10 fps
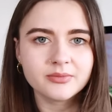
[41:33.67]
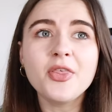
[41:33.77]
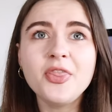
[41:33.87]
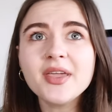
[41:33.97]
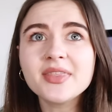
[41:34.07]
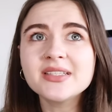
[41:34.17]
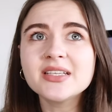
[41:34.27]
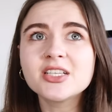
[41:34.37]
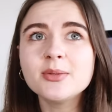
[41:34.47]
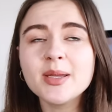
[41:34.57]
I think this is
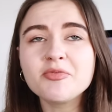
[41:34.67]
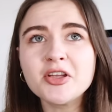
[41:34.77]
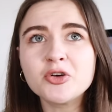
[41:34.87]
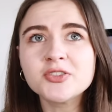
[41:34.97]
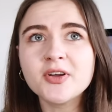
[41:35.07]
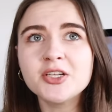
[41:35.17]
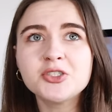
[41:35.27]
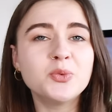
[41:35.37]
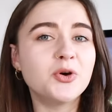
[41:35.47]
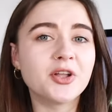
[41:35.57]
going to be a pretty
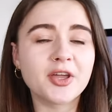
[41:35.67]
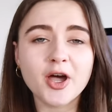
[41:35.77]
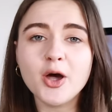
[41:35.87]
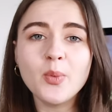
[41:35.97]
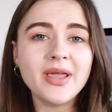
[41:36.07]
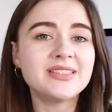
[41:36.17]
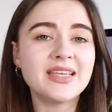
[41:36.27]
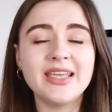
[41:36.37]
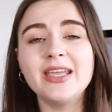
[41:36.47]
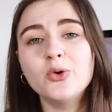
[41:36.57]
controversial one, and I can't wait to
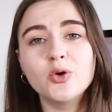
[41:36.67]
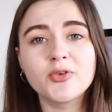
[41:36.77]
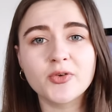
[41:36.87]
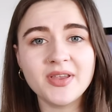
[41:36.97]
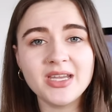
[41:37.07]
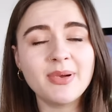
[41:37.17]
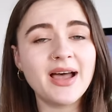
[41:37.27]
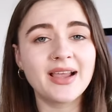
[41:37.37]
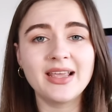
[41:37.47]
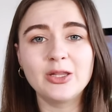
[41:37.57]
hear all of your
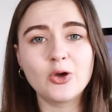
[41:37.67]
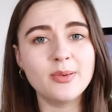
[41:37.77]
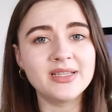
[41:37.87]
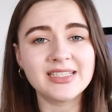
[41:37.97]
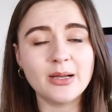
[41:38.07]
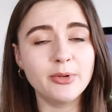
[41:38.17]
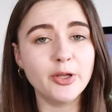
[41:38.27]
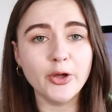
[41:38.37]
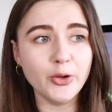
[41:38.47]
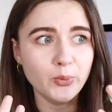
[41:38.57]
feedback in the comments down below.